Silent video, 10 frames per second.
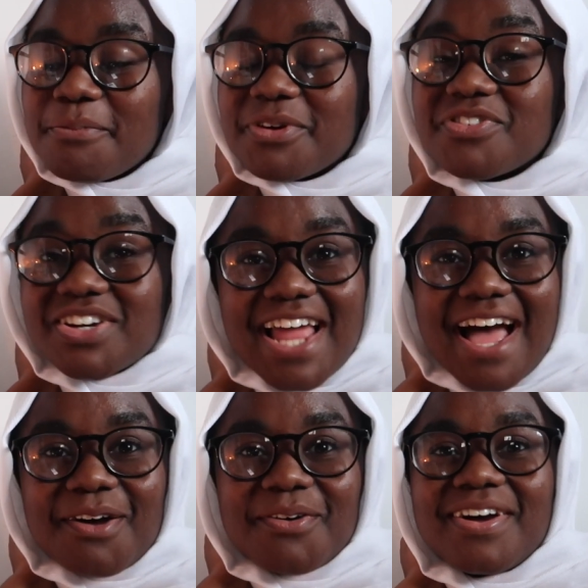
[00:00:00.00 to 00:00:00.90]
But for
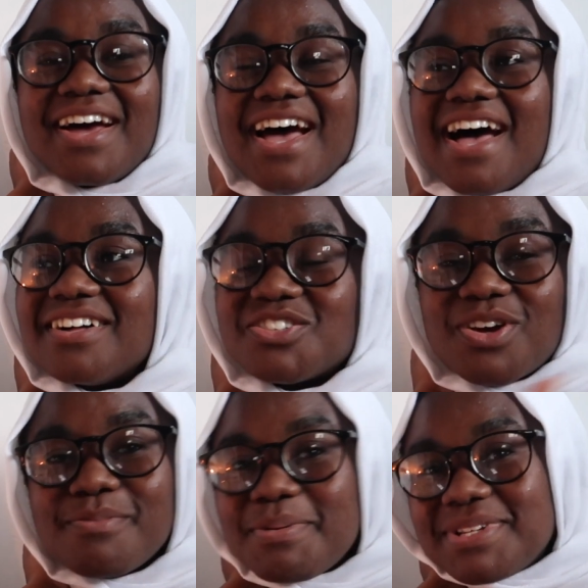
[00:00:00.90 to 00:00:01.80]
now, I'll
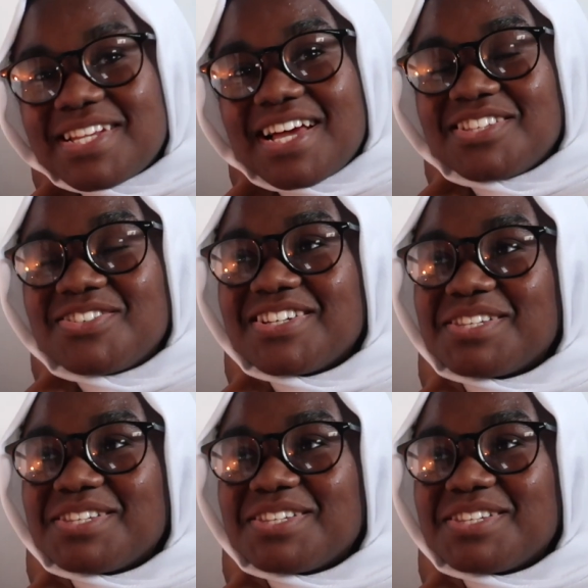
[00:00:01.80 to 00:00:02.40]
try my best to answer